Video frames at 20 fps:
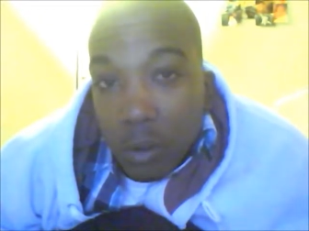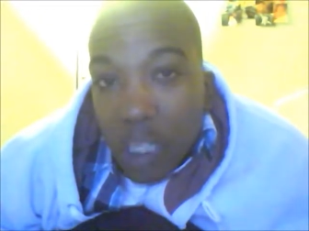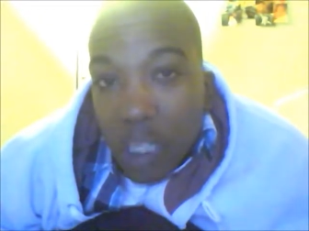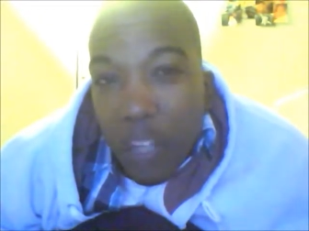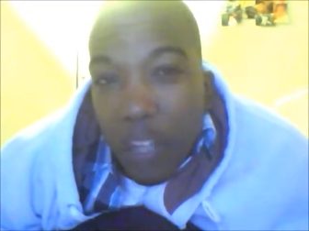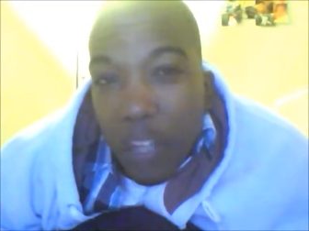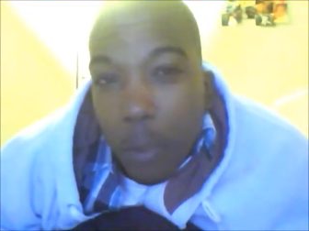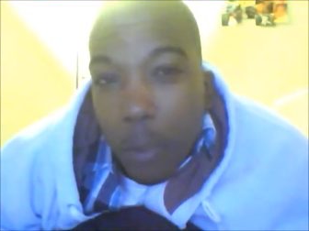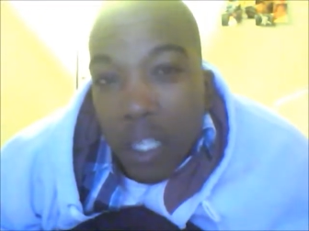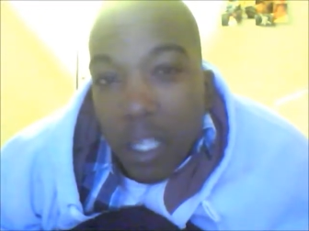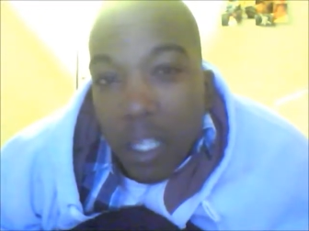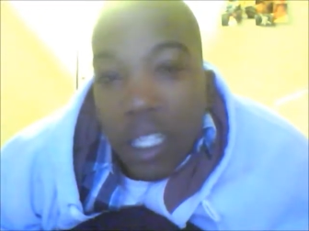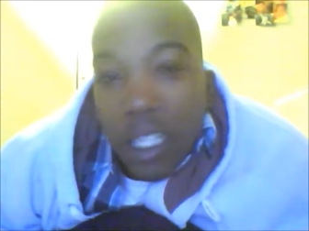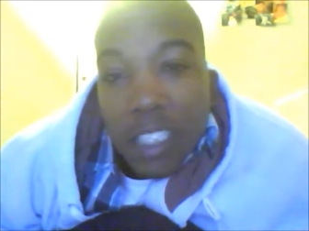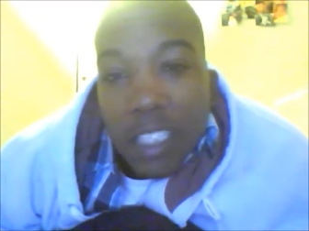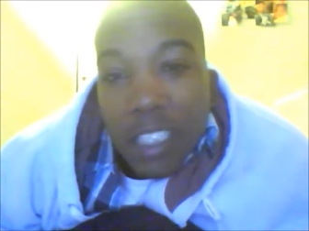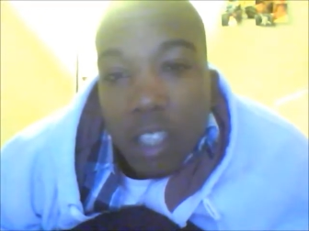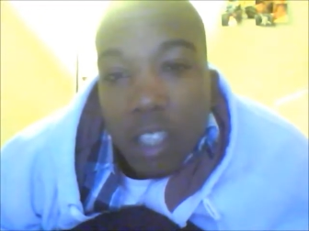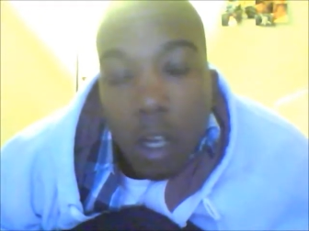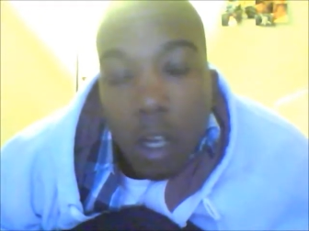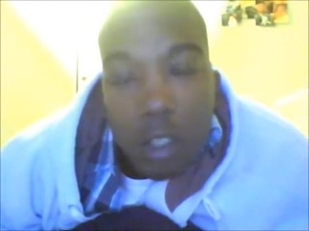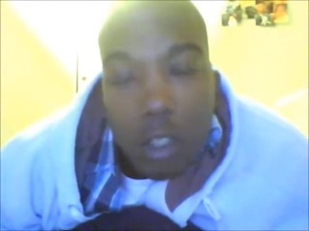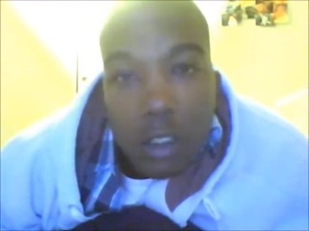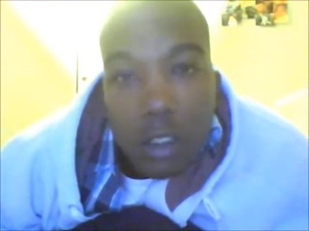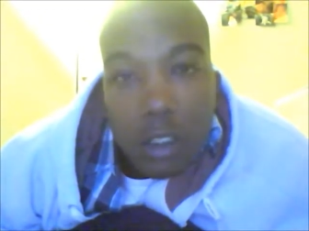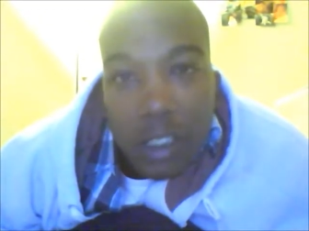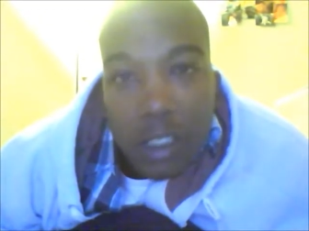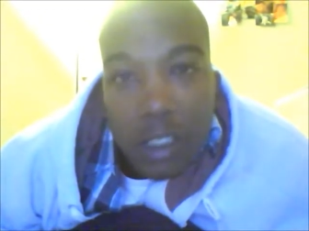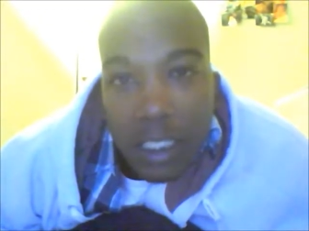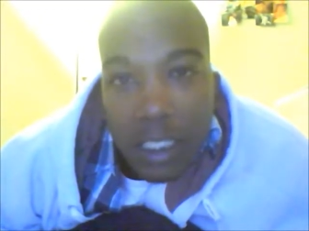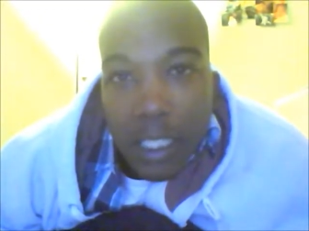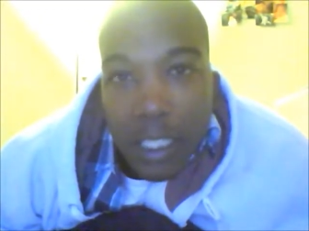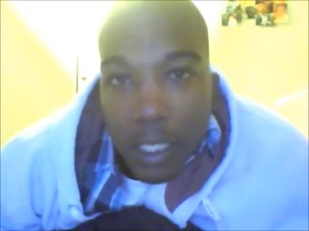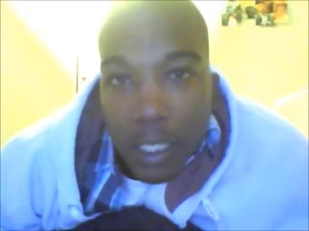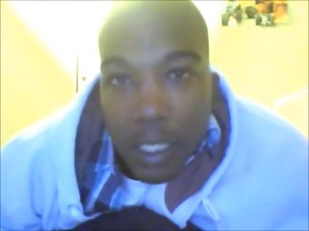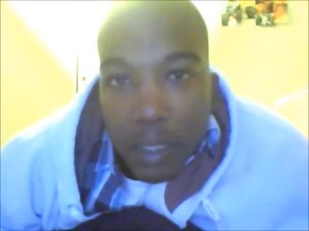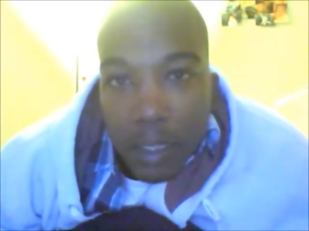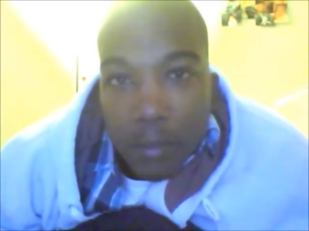We have the ability to alter DNA.